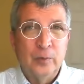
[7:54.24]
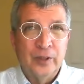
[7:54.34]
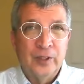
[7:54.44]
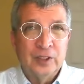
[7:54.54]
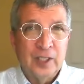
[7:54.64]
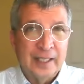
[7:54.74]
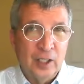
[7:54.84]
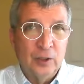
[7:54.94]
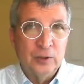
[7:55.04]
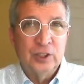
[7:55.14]
with the
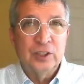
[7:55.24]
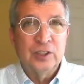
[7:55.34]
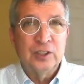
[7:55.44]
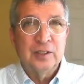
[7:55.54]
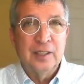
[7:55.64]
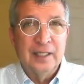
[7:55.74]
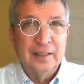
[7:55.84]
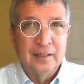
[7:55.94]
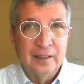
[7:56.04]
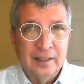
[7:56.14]
psychosis
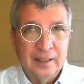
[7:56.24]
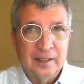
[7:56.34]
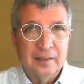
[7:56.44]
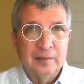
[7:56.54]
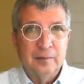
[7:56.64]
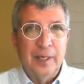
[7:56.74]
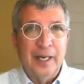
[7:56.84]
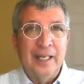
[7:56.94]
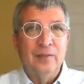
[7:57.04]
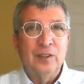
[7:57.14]
and the
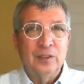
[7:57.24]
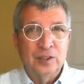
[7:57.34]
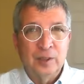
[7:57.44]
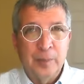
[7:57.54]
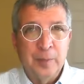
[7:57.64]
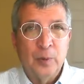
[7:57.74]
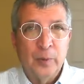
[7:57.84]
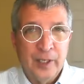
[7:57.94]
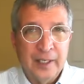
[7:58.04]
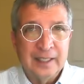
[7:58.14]
behaviors that people
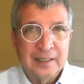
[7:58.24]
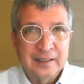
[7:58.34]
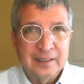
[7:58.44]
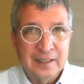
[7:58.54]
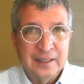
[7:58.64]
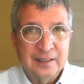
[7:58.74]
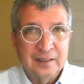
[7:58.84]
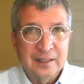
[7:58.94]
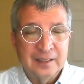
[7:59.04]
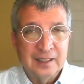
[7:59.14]
with Huntington's
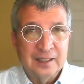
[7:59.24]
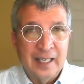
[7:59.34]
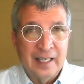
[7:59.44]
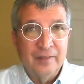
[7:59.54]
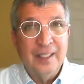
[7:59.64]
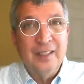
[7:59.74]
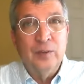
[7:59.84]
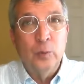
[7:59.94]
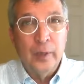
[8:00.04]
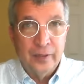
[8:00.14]
disease have,
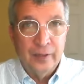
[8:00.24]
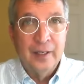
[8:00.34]
even with